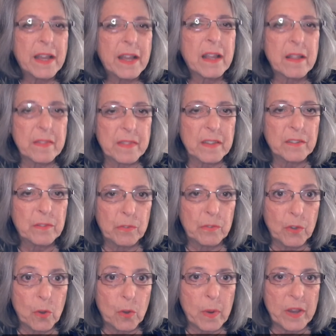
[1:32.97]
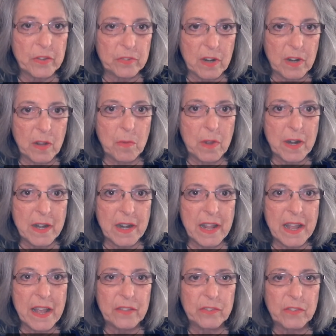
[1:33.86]
like, this is a question I
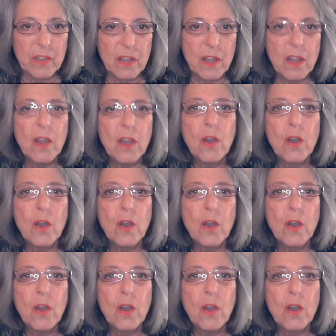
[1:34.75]
wanted to ask.